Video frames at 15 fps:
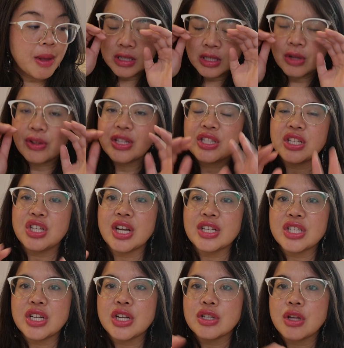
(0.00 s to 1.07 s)
So the
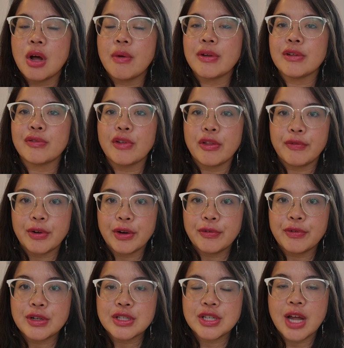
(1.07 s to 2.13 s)
suggestion is always for the very
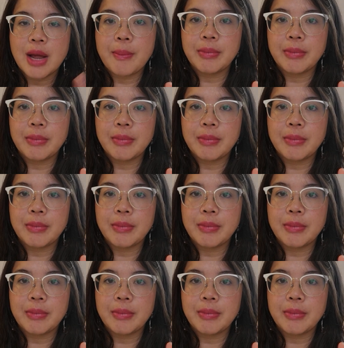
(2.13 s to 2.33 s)
first time,